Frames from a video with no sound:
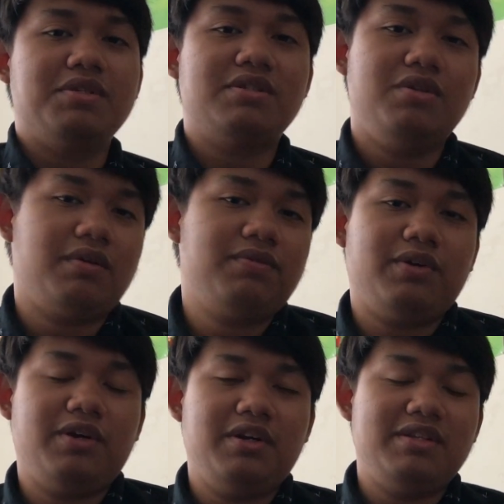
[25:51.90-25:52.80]
just looking
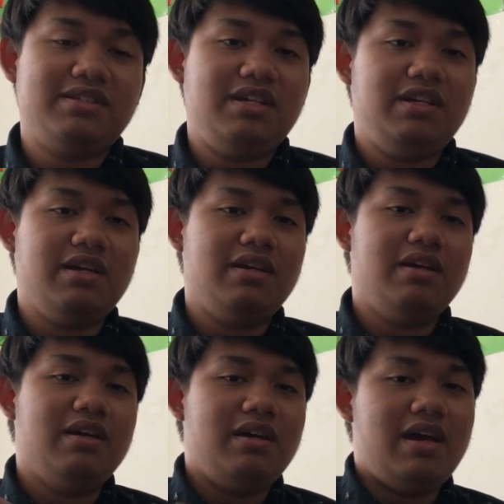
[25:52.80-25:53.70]
forward to seeing it.
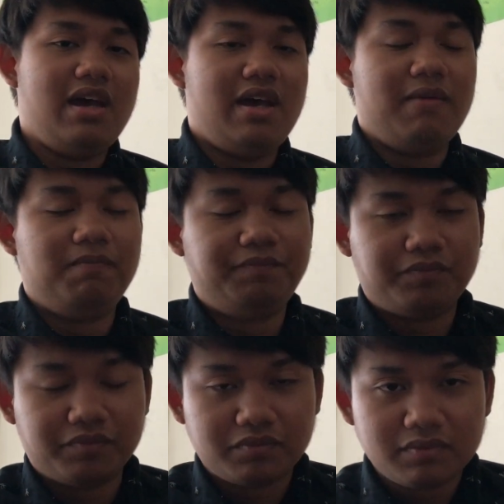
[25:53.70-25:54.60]
And
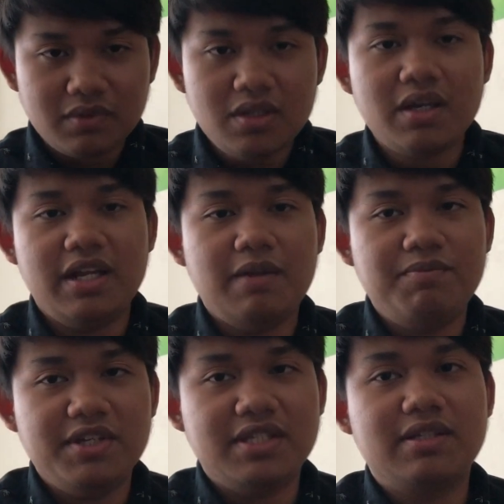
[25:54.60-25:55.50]
and
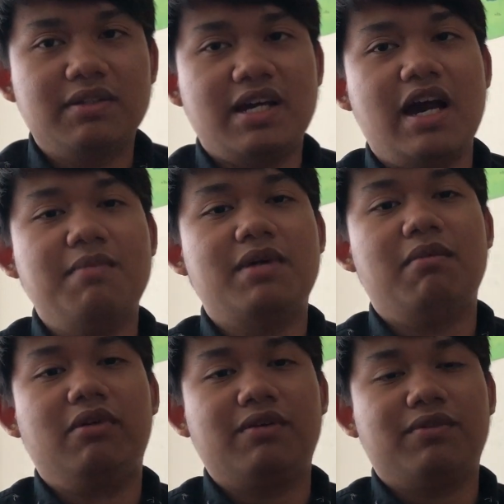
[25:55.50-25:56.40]
then this is the time that
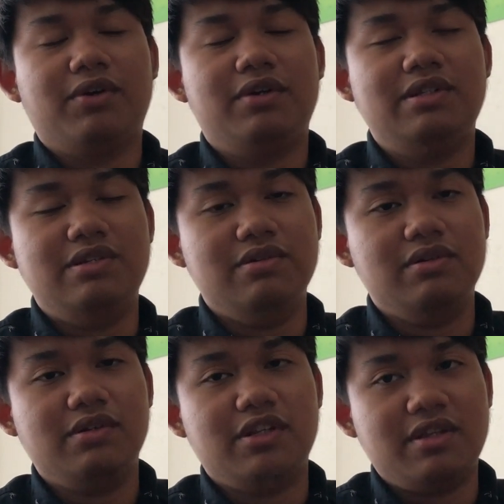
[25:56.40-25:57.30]
I'm looking forward
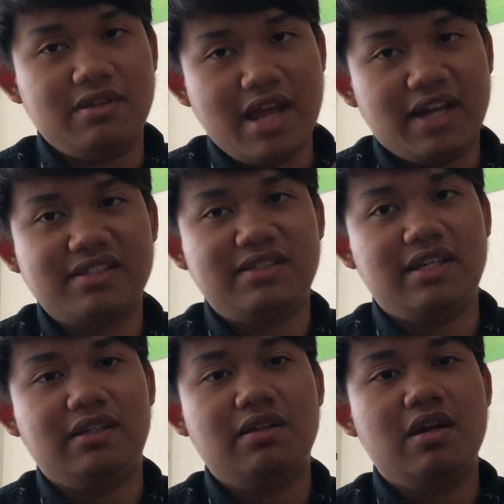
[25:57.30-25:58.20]
to the next
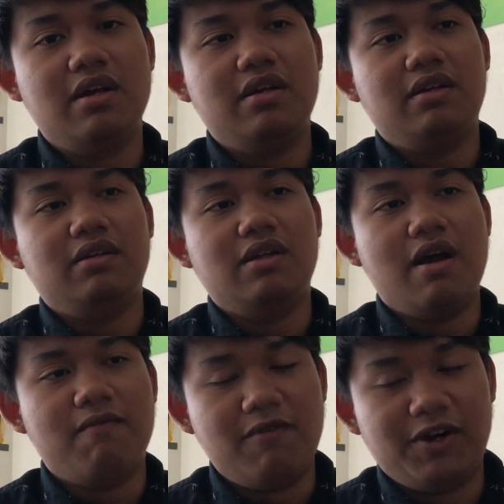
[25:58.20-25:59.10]
thing.
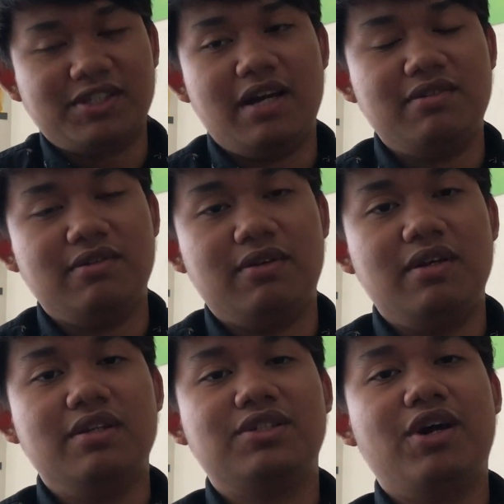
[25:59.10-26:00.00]
I'm very excited to it.
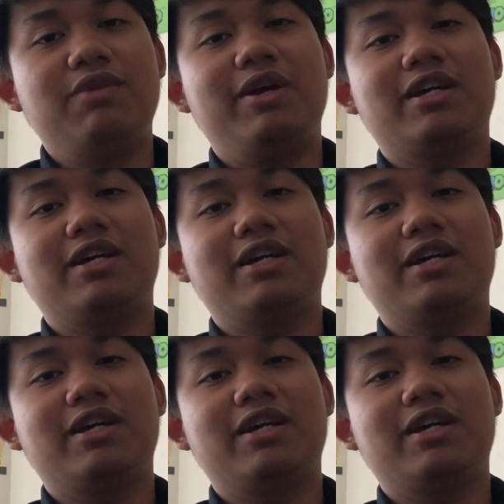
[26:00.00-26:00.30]
So anyway